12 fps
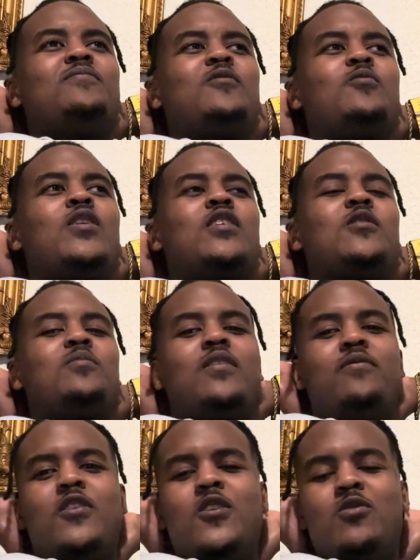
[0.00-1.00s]
work on my
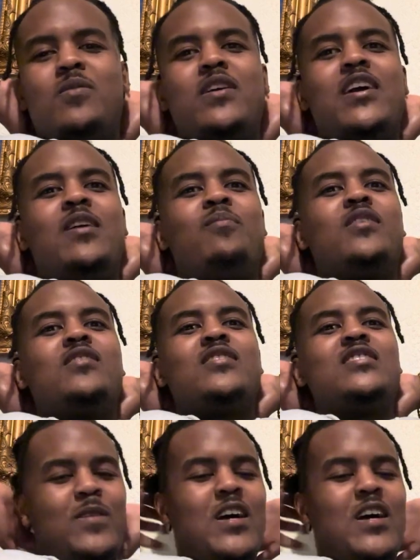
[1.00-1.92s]
follow-up game because